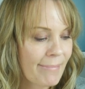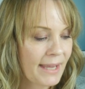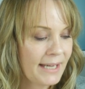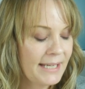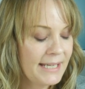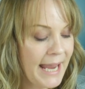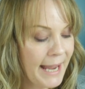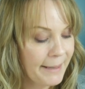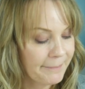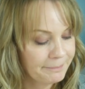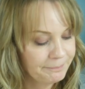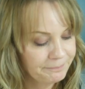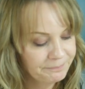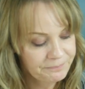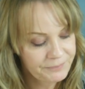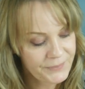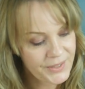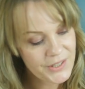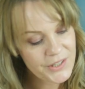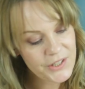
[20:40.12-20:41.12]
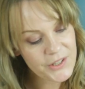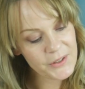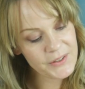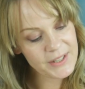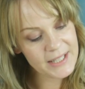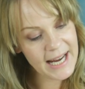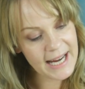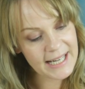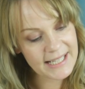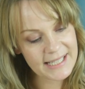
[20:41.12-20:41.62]
yeah, so
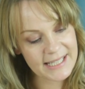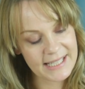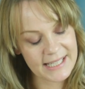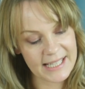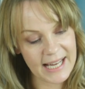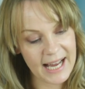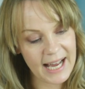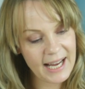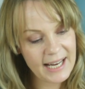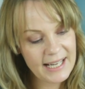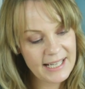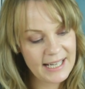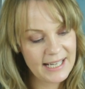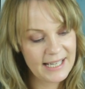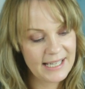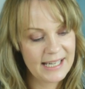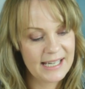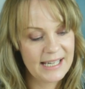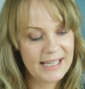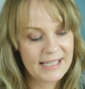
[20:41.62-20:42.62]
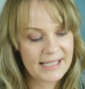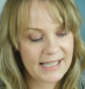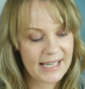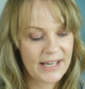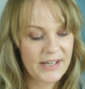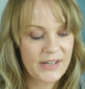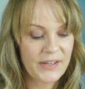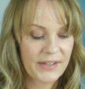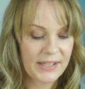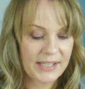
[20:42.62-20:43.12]
the next design is
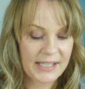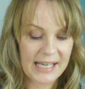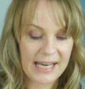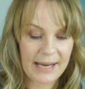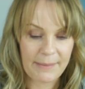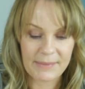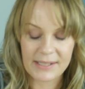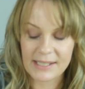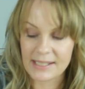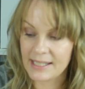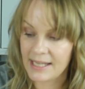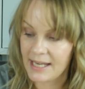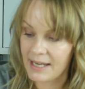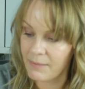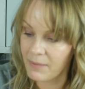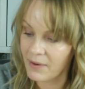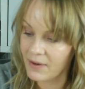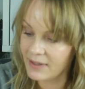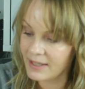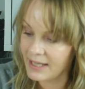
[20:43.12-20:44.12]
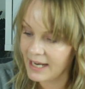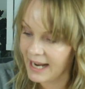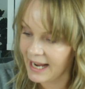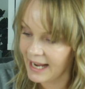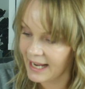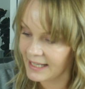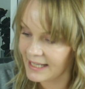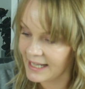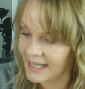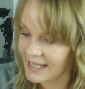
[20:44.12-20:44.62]
another DMC one,
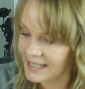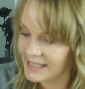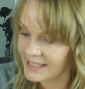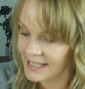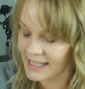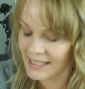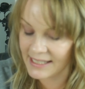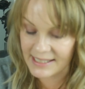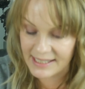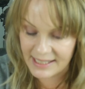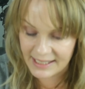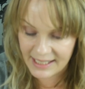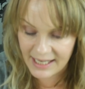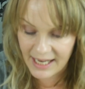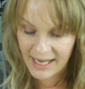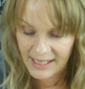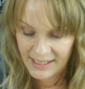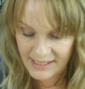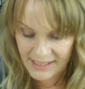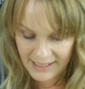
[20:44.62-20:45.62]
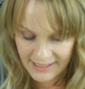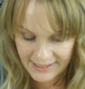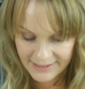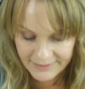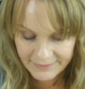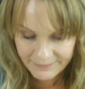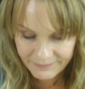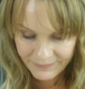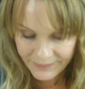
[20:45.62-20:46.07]
and it is the Guardian,